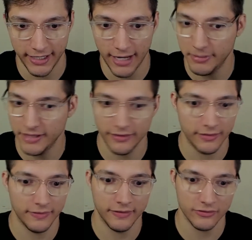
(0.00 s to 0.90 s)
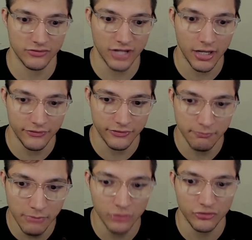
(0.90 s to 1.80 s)
I mean, there's tons.
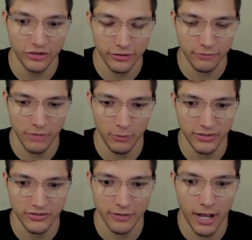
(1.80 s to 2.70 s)
Mostly they're MOBAs.